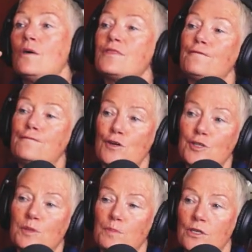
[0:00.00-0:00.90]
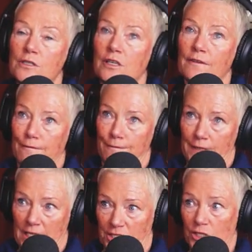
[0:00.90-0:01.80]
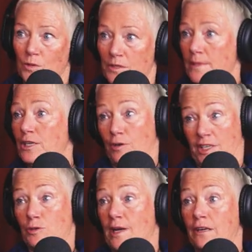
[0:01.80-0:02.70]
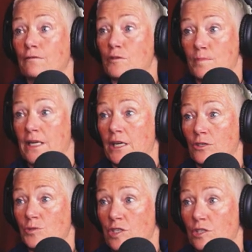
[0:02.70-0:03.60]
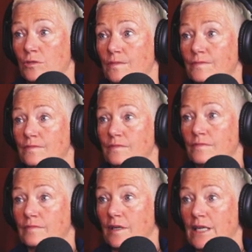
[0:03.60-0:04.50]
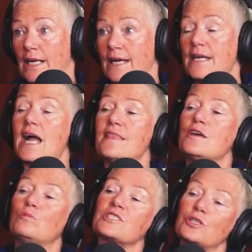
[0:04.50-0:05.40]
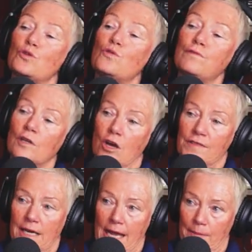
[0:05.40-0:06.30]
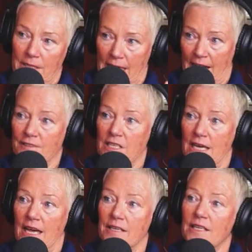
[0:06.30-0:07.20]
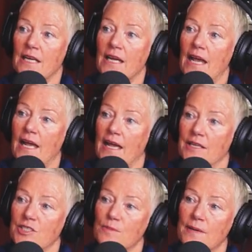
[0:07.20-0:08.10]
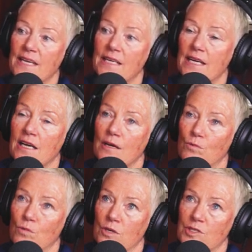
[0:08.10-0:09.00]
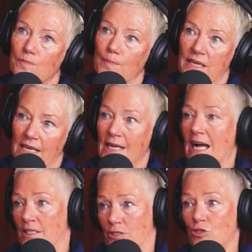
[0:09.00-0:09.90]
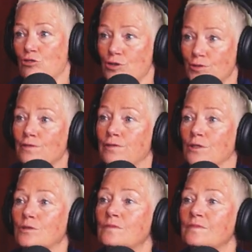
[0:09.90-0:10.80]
the first book finished with me graduating from medical school. Right. Okay. okay. And there was an awful lot that happened after that. Yeah. And to me, it was being untruthful